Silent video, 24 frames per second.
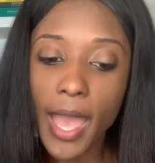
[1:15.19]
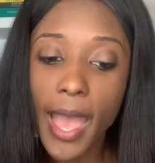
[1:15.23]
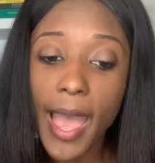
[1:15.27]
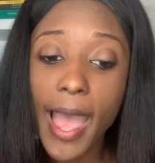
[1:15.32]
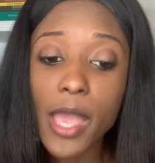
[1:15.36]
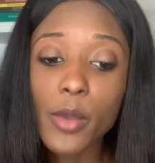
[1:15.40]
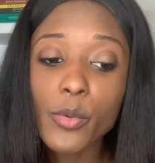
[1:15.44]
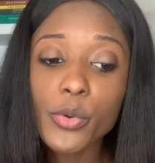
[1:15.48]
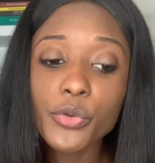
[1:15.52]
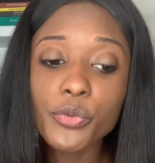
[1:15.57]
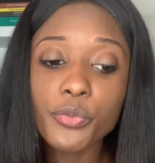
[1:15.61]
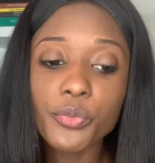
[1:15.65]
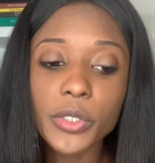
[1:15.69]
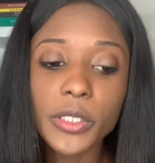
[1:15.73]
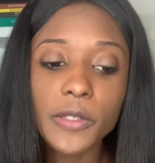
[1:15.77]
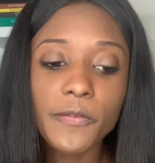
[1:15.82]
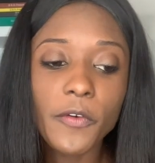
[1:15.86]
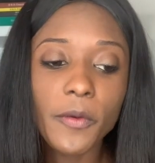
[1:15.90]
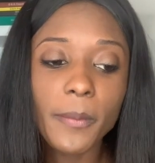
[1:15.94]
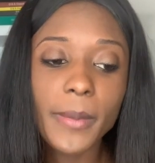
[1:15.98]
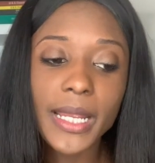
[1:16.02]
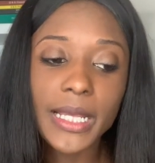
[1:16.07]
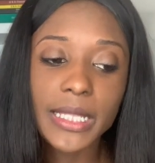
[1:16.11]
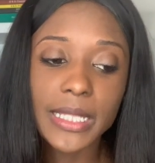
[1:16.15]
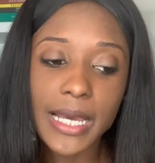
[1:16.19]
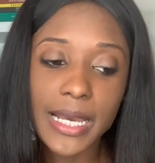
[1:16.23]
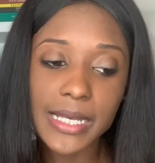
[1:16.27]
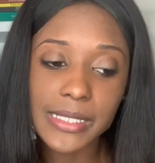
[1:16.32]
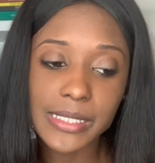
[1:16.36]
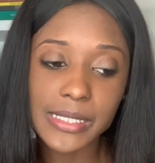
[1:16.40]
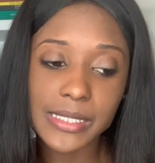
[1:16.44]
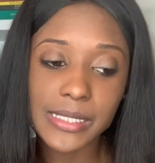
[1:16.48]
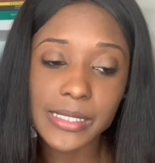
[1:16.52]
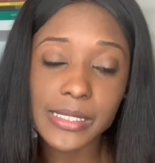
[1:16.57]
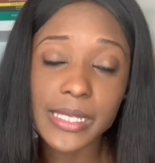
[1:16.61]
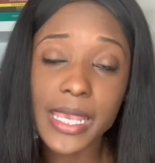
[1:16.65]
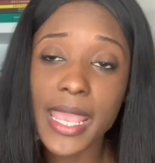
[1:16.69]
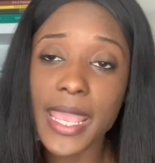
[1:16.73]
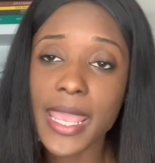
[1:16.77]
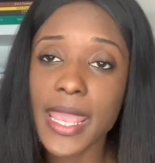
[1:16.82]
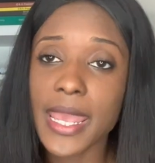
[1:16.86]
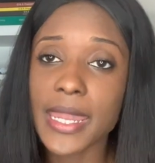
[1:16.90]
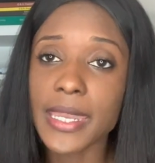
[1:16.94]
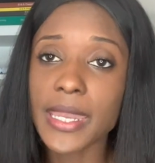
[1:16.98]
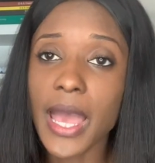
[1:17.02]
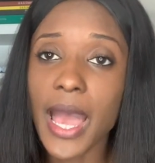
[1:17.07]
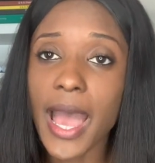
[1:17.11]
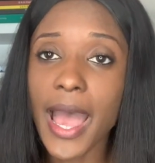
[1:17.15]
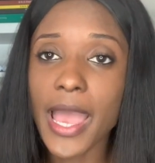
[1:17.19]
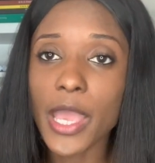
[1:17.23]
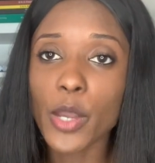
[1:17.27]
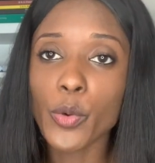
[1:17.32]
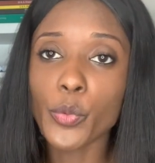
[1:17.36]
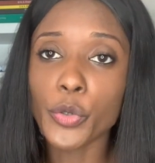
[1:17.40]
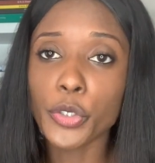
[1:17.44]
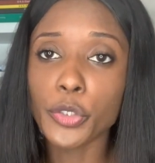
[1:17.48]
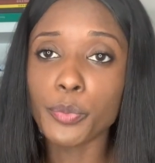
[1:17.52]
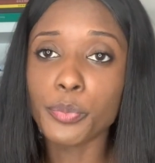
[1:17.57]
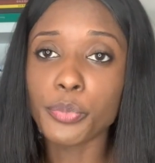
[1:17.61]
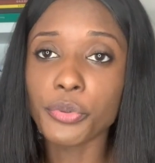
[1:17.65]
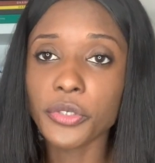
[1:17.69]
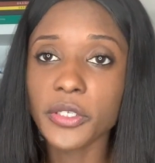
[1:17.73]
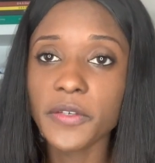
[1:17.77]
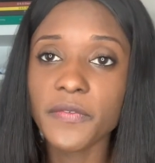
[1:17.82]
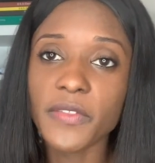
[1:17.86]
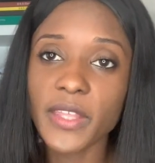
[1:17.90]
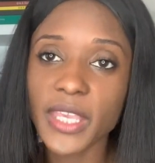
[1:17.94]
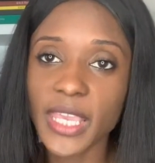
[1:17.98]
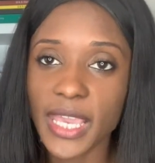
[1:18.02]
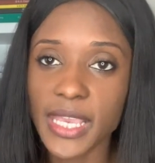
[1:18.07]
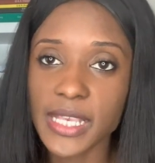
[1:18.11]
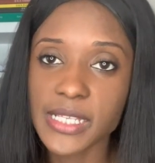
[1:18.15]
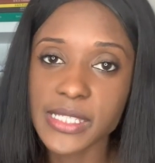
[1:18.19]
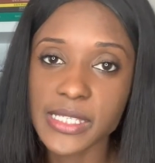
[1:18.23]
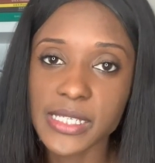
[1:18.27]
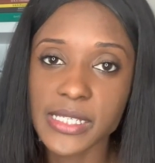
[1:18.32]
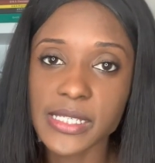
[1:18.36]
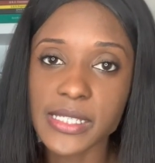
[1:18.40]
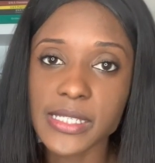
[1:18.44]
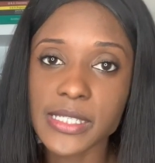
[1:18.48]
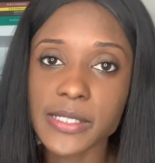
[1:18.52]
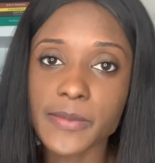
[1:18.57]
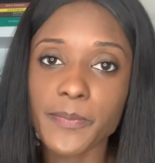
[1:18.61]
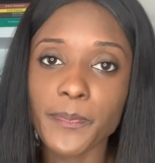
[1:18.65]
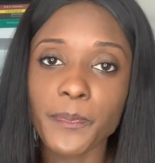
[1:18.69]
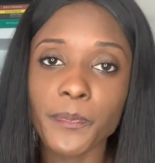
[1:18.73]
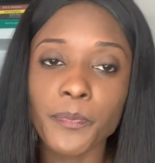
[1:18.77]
I would read for my classes and I would brief the cases.